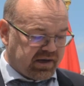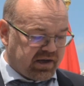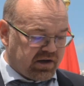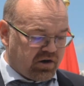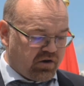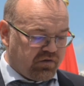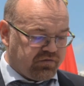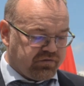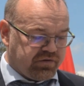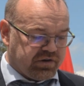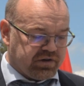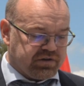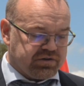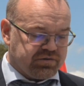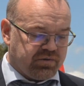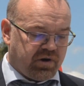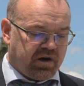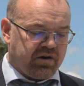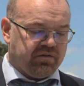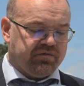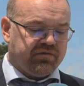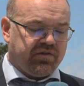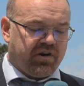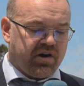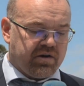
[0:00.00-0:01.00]
We can offer to
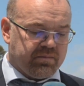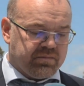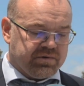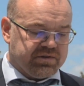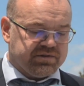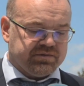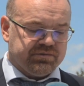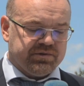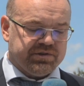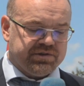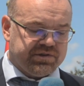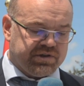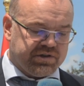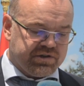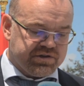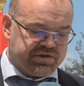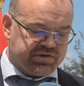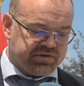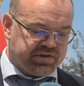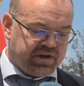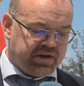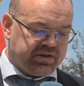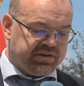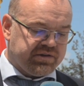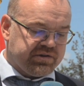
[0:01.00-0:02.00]
our farmers,
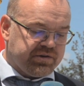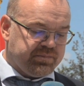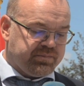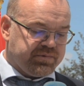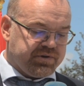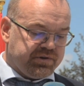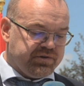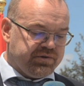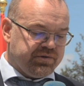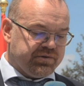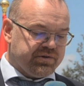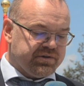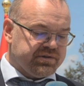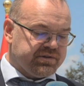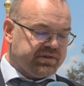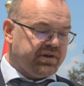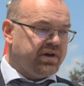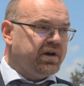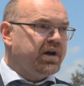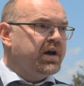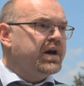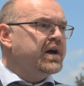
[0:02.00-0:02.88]
research and entrepreneurs.